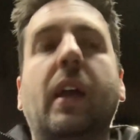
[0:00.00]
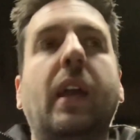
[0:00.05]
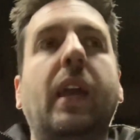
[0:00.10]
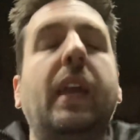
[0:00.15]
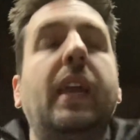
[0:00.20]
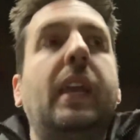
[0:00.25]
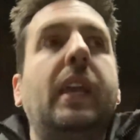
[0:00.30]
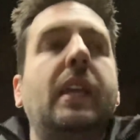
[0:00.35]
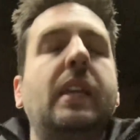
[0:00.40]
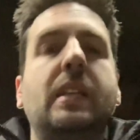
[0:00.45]

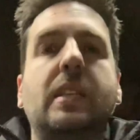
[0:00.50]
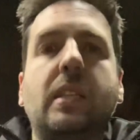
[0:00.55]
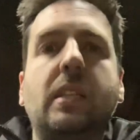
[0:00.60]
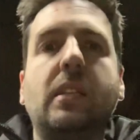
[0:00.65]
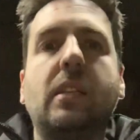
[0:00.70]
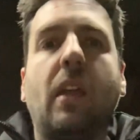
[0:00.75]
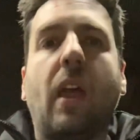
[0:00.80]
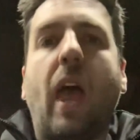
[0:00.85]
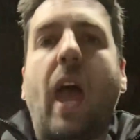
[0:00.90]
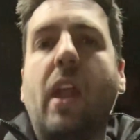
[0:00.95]
it is
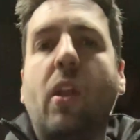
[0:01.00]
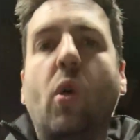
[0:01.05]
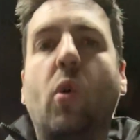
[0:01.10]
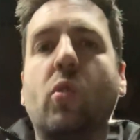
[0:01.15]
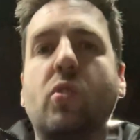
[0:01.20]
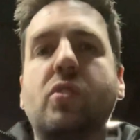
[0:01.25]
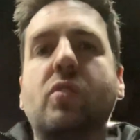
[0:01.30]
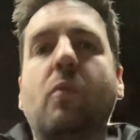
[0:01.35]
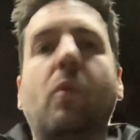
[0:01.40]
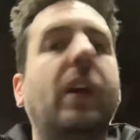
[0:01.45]
an
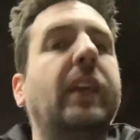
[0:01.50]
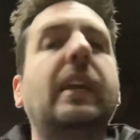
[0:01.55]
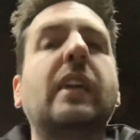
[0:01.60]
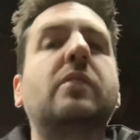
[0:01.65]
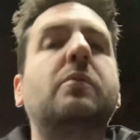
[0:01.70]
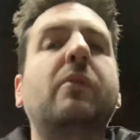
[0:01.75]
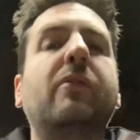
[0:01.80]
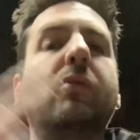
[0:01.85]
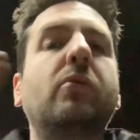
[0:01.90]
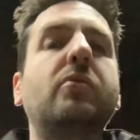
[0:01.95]
awesome way.
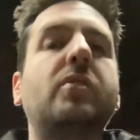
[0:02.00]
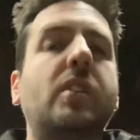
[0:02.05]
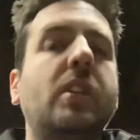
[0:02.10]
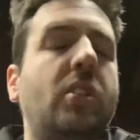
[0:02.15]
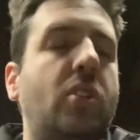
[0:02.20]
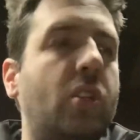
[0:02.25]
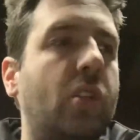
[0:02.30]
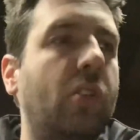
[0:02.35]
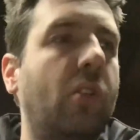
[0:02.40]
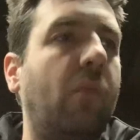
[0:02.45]
Yes, we've all seen
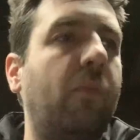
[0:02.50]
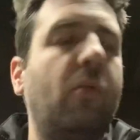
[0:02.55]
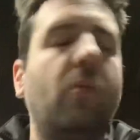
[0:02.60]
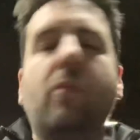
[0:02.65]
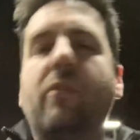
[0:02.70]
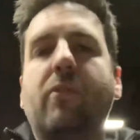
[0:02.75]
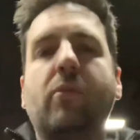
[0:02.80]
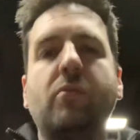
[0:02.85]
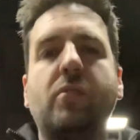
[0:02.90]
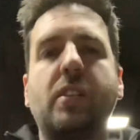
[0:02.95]
Chernobyl,
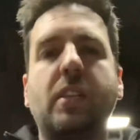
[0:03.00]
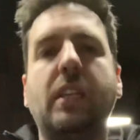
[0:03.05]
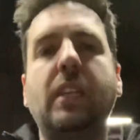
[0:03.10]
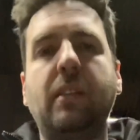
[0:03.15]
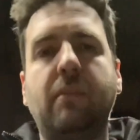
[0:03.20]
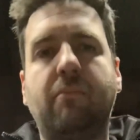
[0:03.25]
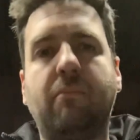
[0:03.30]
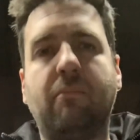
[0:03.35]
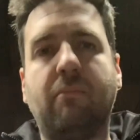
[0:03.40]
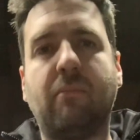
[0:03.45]
we've all
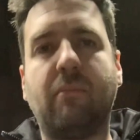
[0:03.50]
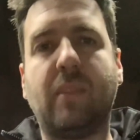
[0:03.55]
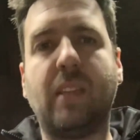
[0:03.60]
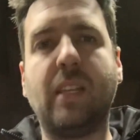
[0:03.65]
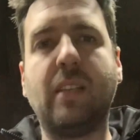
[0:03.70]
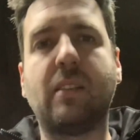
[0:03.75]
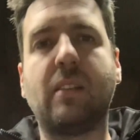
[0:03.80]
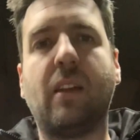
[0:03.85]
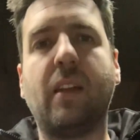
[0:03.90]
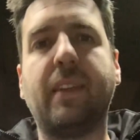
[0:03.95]
seen
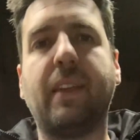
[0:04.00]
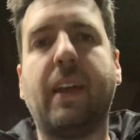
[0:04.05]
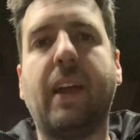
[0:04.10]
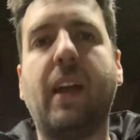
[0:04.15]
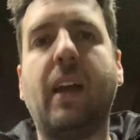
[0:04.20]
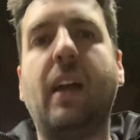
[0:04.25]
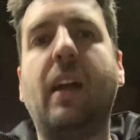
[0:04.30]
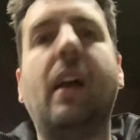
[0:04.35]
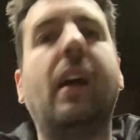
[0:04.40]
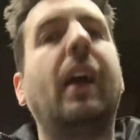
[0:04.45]
things like
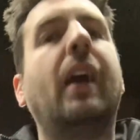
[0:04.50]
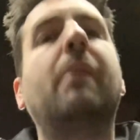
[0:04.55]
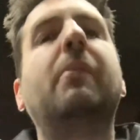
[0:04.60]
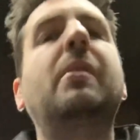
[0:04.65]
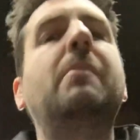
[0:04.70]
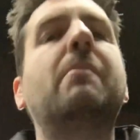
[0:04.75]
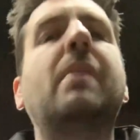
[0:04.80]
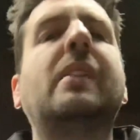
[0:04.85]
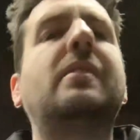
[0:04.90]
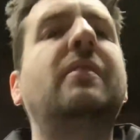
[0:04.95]
that. How many
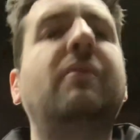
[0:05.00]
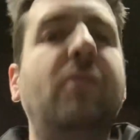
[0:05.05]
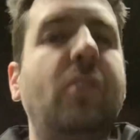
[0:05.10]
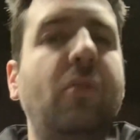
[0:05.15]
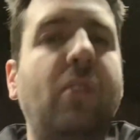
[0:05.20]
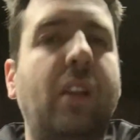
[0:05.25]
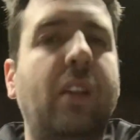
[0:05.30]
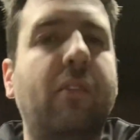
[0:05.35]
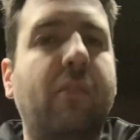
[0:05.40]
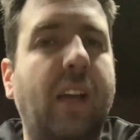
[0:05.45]
massive
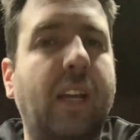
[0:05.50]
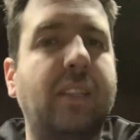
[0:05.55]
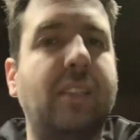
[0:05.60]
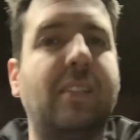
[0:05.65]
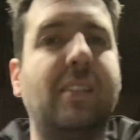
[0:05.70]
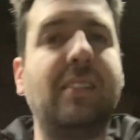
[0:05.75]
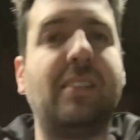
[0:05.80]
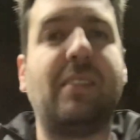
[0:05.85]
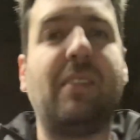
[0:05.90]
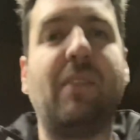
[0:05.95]
nuclear
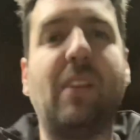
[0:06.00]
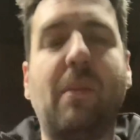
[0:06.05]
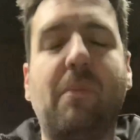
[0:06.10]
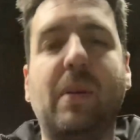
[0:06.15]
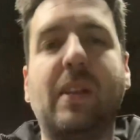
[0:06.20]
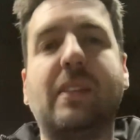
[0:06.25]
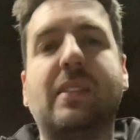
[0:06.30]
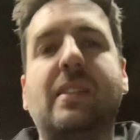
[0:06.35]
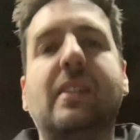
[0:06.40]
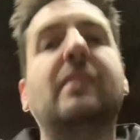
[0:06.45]
accidents have there
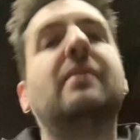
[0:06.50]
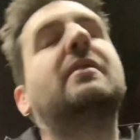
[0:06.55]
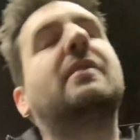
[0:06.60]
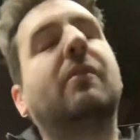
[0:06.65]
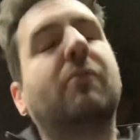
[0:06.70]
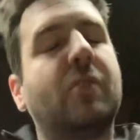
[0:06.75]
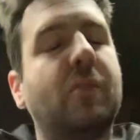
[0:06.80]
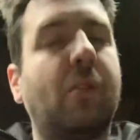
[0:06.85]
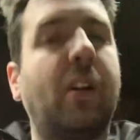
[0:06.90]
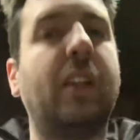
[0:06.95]
been since? There
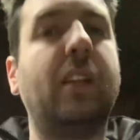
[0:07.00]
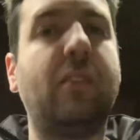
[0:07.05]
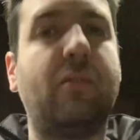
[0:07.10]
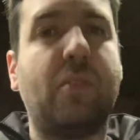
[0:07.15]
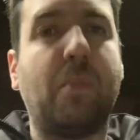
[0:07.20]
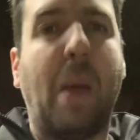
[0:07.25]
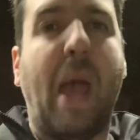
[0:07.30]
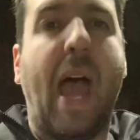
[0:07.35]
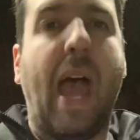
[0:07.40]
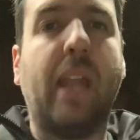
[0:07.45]
was one in
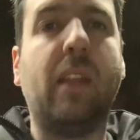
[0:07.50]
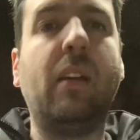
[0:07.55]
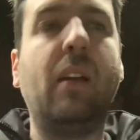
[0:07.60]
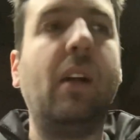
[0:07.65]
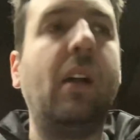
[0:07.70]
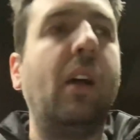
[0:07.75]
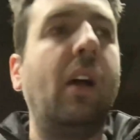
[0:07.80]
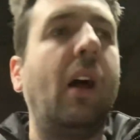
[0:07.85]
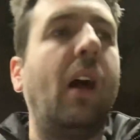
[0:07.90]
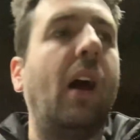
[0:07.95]
Japan
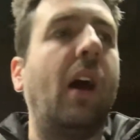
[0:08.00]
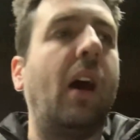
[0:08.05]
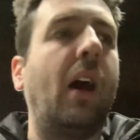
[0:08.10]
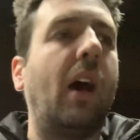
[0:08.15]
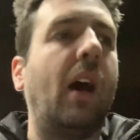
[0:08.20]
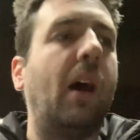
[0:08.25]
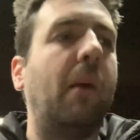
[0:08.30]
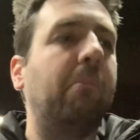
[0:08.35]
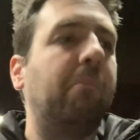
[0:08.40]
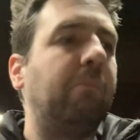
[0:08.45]

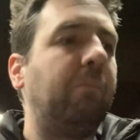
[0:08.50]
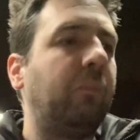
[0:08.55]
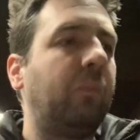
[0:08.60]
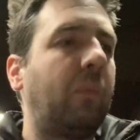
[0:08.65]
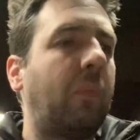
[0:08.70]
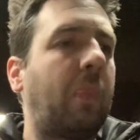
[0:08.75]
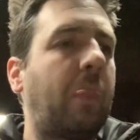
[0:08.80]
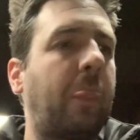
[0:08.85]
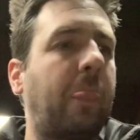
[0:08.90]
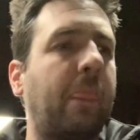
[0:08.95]

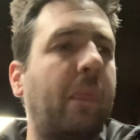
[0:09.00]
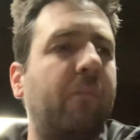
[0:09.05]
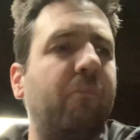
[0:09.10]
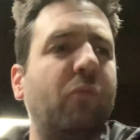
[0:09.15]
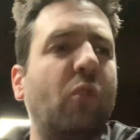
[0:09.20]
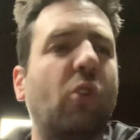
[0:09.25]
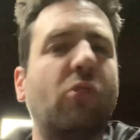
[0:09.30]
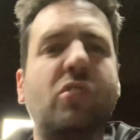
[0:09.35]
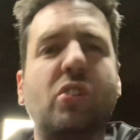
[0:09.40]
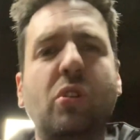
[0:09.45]

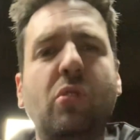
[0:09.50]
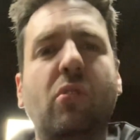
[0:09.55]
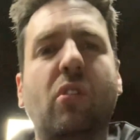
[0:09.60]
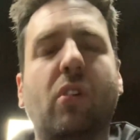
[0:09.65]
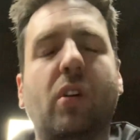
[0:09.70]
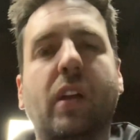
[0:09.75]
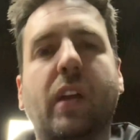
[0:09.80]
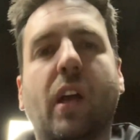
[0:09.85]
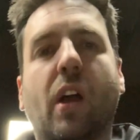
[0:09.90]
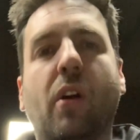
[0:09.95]
not too
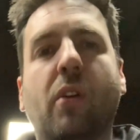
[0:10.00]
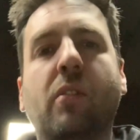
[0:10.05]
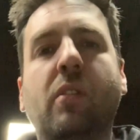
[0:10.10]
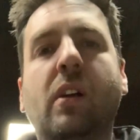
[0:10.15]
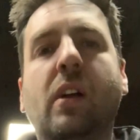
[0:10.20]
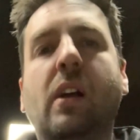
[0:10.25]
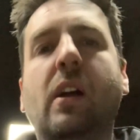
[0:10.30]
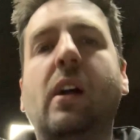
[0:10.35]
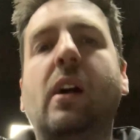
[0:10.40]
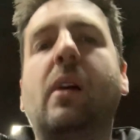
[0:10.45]
long ago,
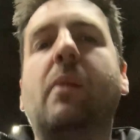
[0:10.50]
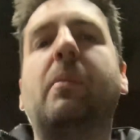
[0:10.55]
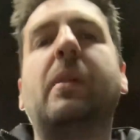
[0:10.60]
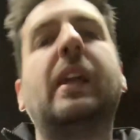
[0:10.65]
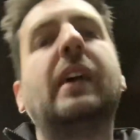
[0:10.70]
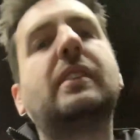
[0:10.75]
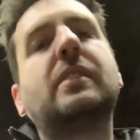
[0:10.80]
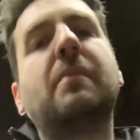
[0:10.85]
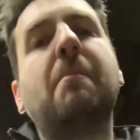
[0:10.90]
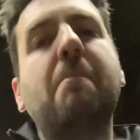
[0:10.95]
but
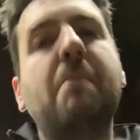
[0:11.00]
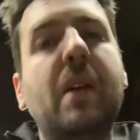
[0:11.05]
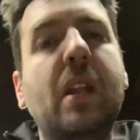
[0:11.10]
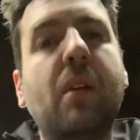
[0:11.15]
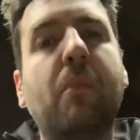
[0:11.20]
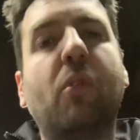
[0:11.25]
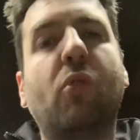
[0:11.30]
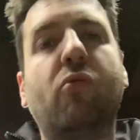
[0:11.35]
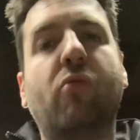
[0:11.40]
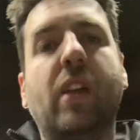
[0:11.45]
that's a
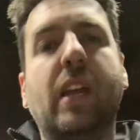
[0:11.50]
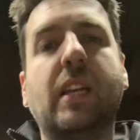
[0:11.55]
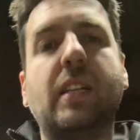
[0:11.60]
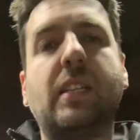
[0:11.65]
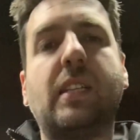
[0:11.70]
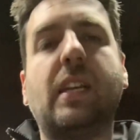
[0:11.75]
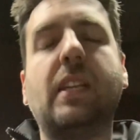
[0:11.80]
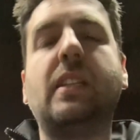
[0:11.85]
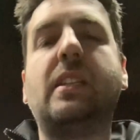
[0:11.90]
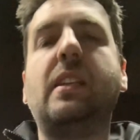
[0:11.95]
minimal
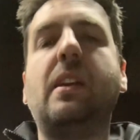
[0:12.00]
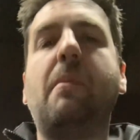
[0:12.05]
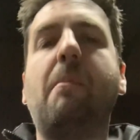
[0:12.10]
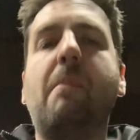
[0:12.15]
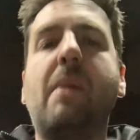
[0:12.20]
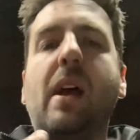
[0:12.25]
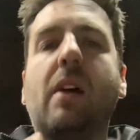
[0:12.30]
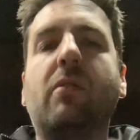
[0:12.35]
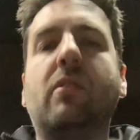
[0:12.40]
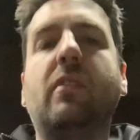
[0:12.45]
risk into the
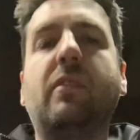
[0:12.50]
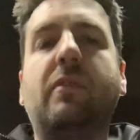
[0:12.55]
amount